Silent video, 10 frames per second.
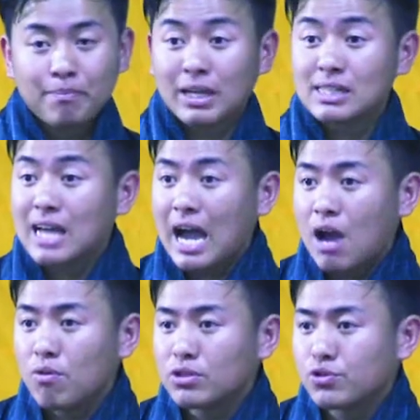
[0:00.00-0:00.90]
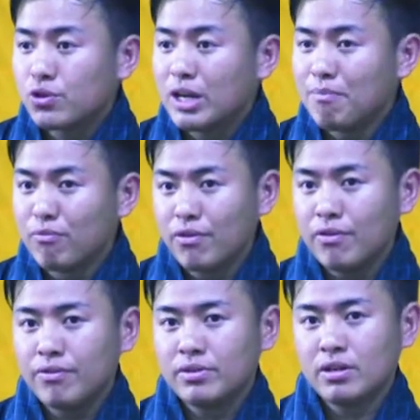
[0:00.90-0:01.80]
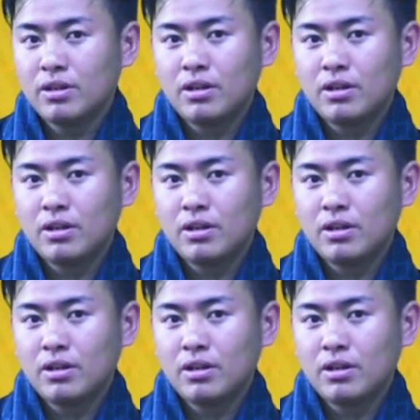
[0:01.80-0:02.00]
Because I was truly moved,